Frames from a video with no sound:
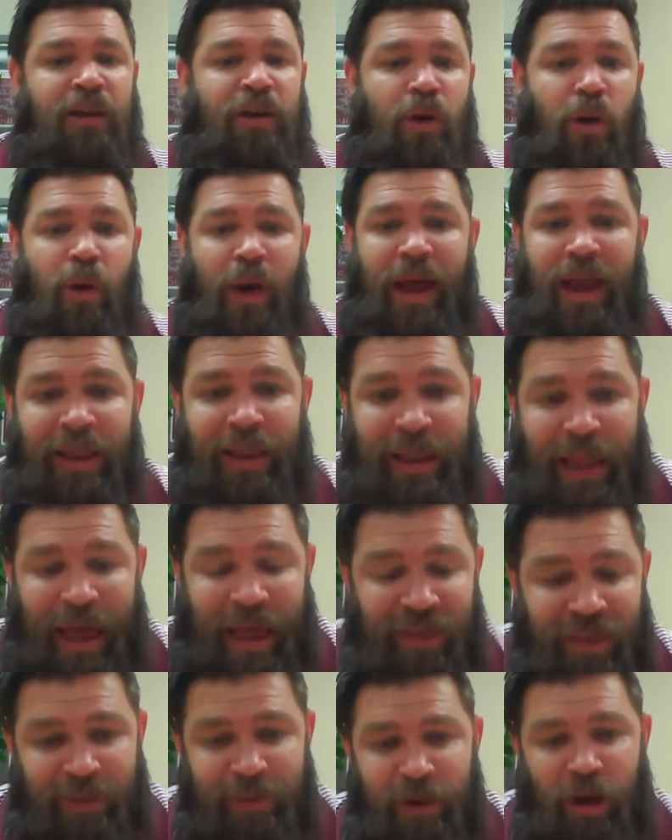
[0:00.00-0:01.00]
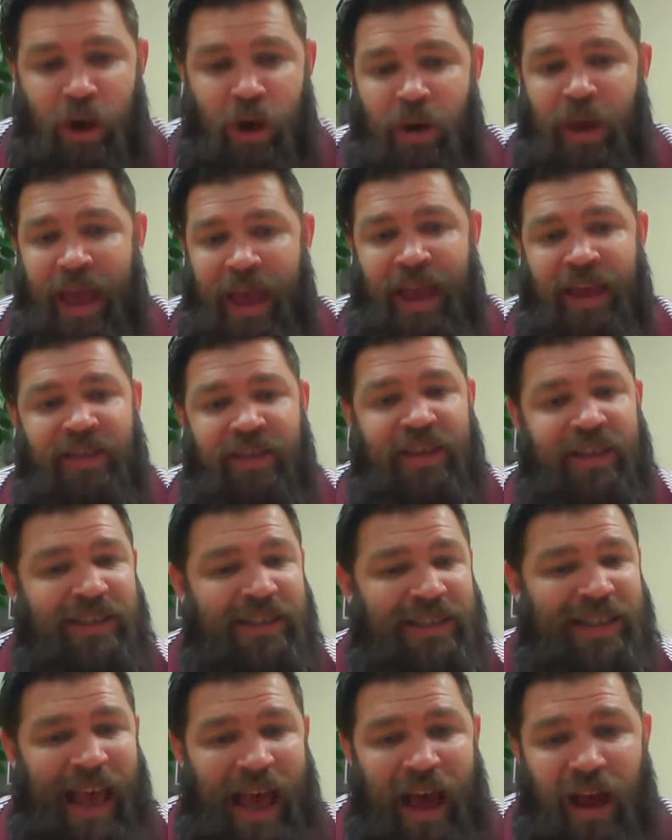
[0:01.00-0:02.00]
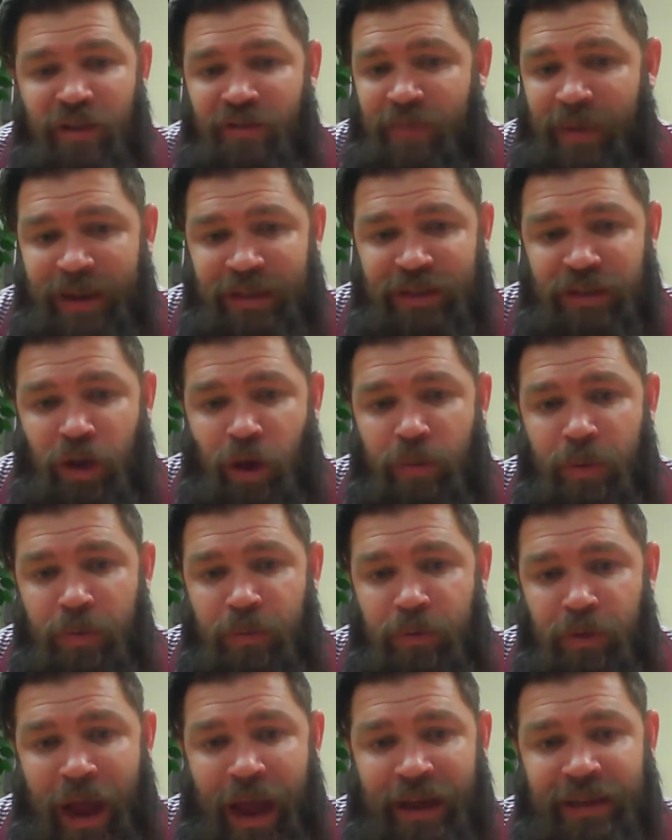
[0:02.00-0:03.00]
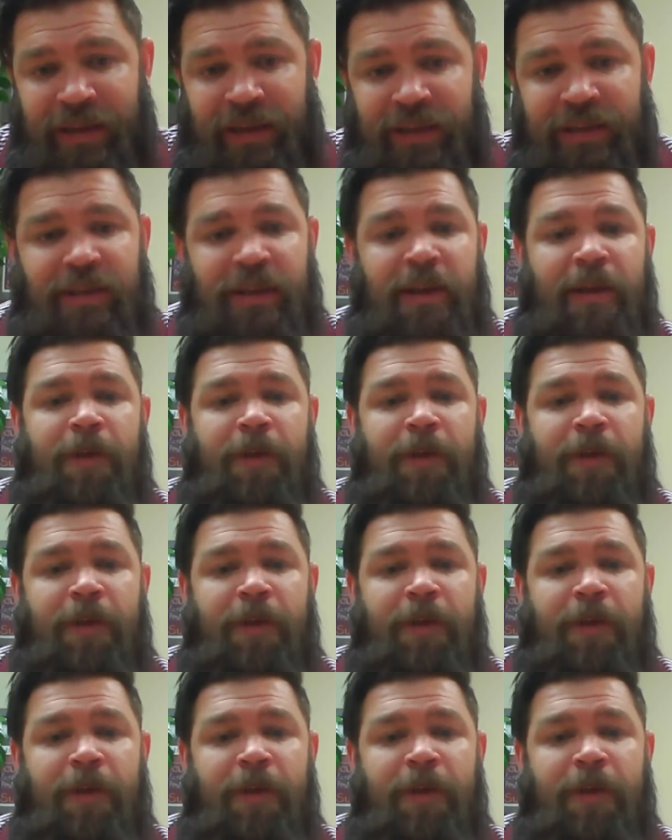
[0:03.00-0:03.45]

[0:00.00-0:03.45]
Go ahead and let them know, hey, this is out of my scope of practice.